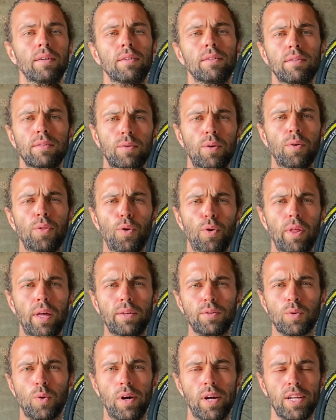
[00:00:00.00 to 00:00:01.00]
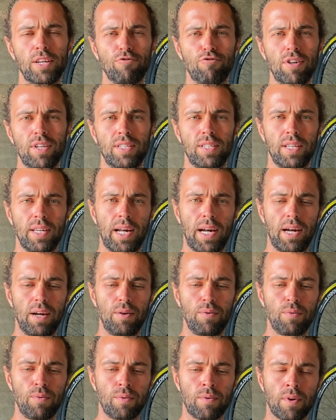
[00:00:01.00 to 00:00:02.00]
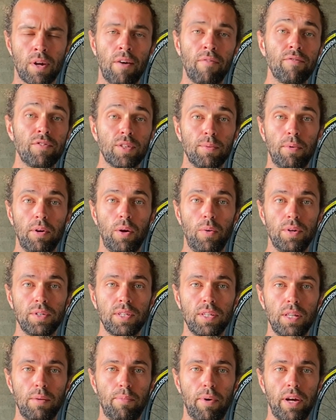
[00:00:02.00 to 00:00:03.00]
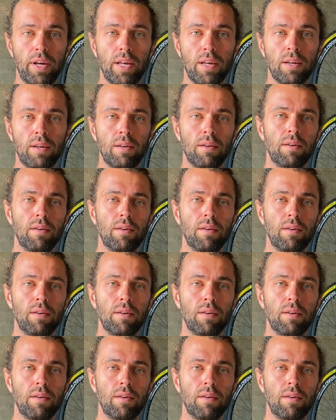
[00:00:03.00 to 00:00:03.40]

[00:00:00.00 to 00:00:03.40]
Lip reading: So I thought that was quite interesting how comfortable I was on the bike